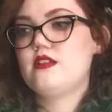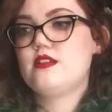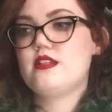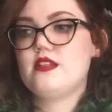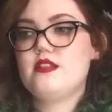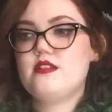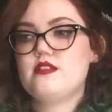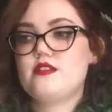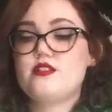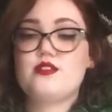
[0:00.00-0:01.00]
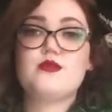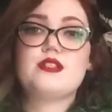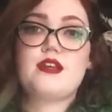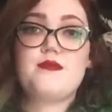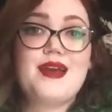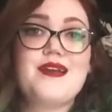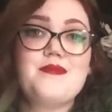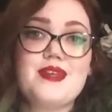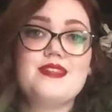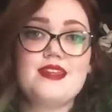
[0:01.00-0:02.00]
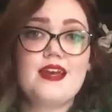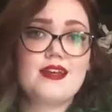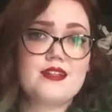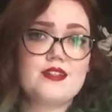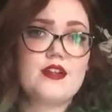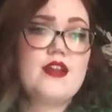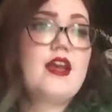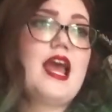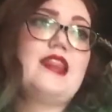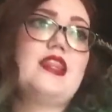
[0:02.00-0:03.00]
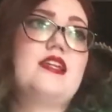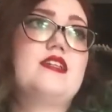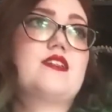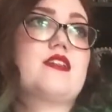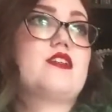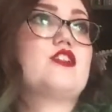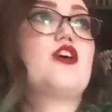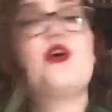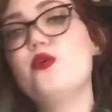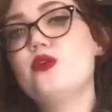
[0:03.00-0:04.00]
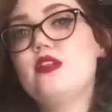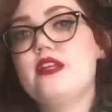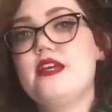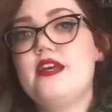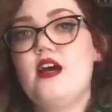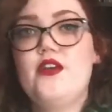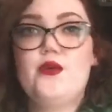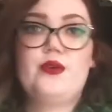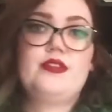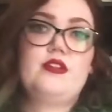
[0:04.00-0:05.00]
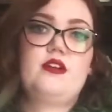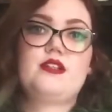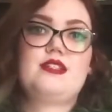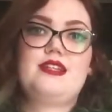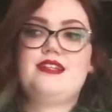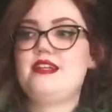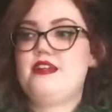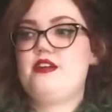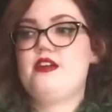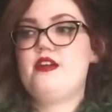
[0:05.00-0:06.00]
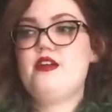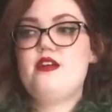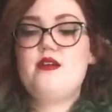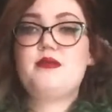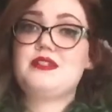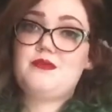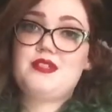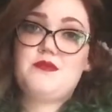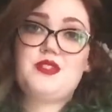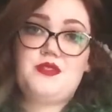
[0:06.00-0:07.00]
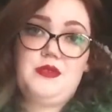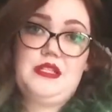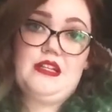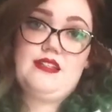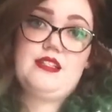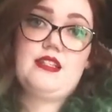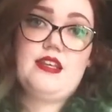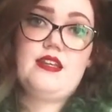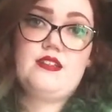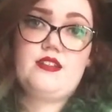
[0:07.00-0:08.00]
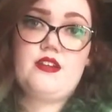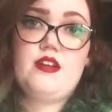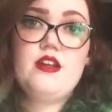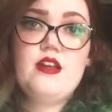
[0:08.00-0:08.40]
that suicide may be the answer, and that is a totally unorthodox thing to hear, that sometimes suicide is the answer.